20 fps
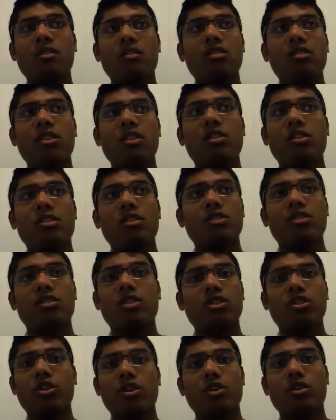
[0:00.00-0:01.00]
during
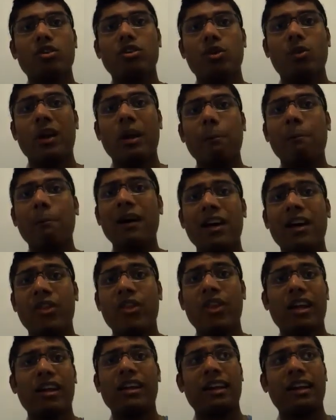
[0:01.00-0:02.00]

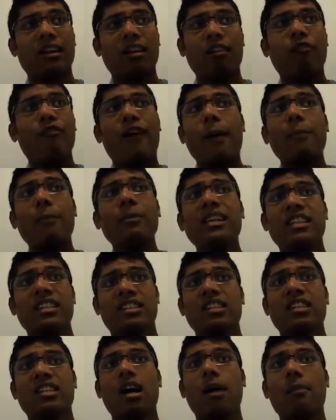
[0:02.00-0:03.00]
birthing. Like, a family
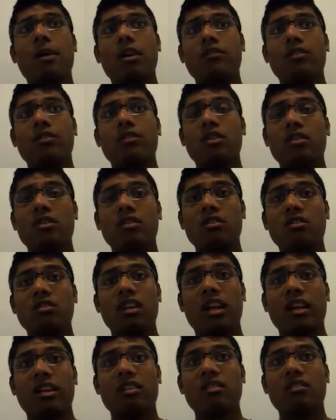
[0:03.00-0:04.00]
doesn't come out of the
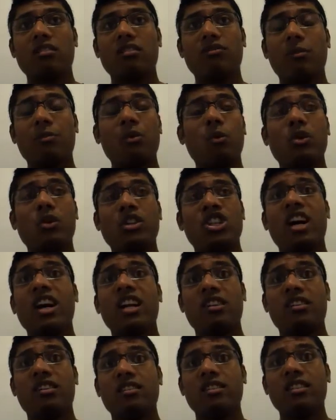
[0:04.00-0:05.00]
like from the
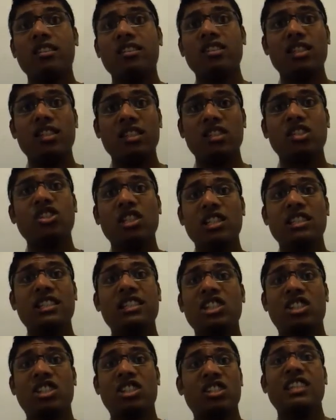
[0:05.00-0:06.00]
vagina. It's
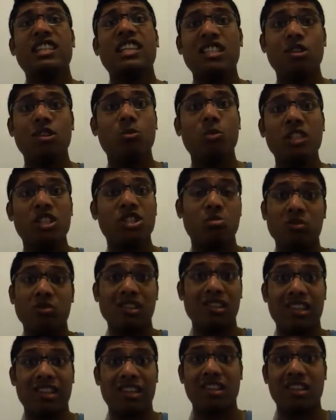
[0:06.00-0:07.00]
just an individual
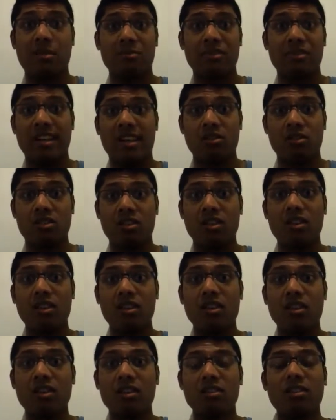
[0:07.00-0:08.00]
that comes out.
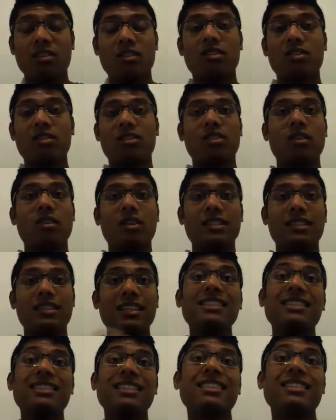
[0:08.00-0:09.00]
So
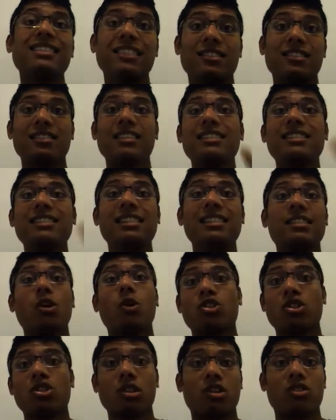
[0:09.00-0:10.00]
it's a
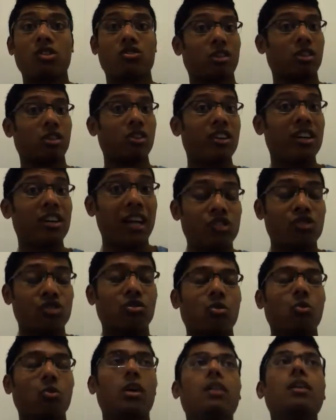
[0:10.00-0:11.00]
social construct, not a
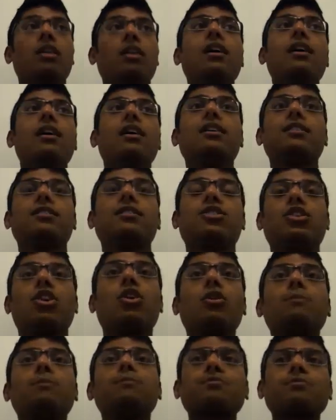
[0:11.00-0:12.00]
natural one.
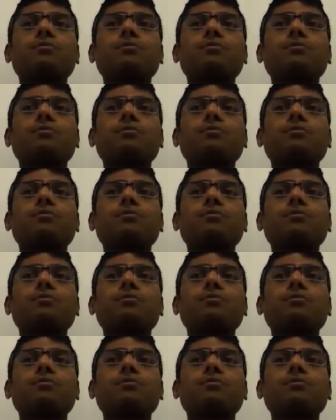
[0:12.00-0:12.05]
So